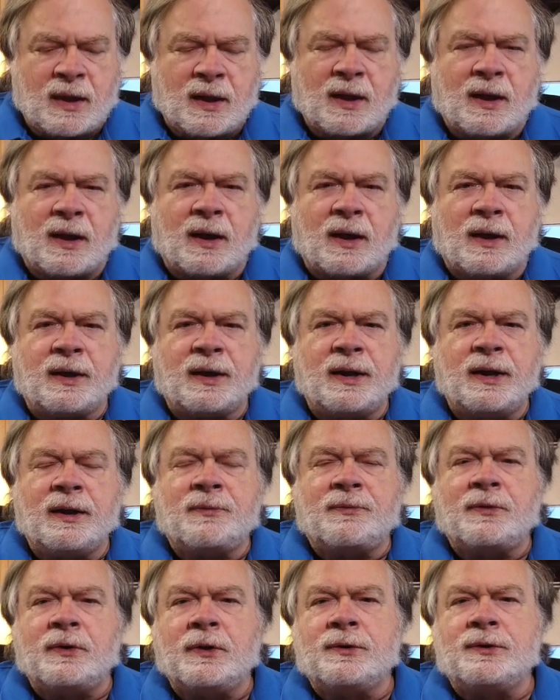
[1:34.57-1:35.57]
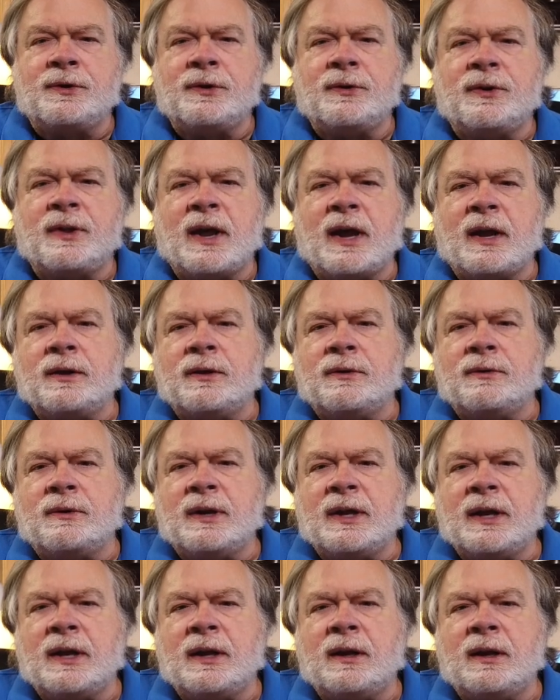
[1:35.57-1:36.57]
Uh, if you do that, you
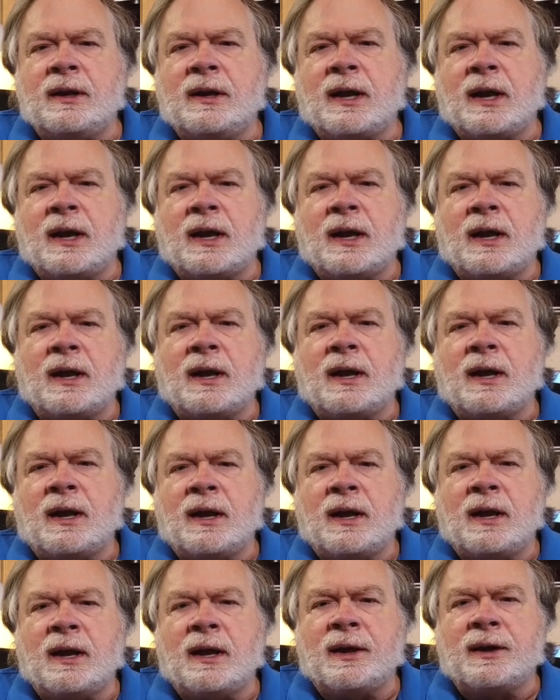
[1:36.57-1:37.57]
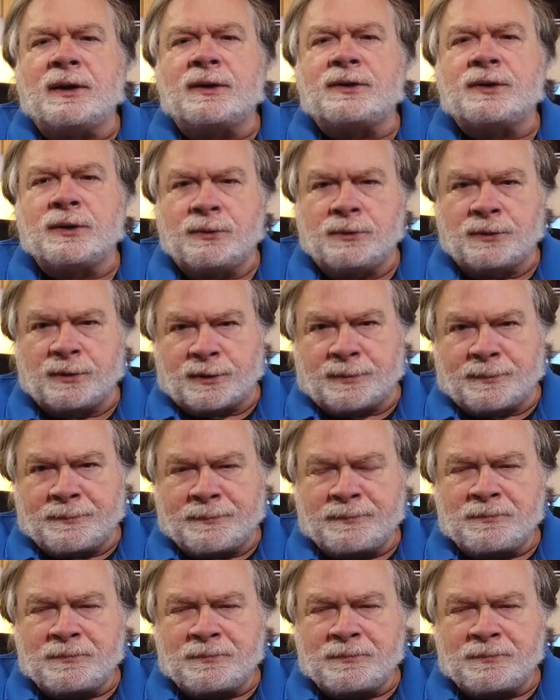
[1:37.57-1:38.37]
need a, a uh, tuner,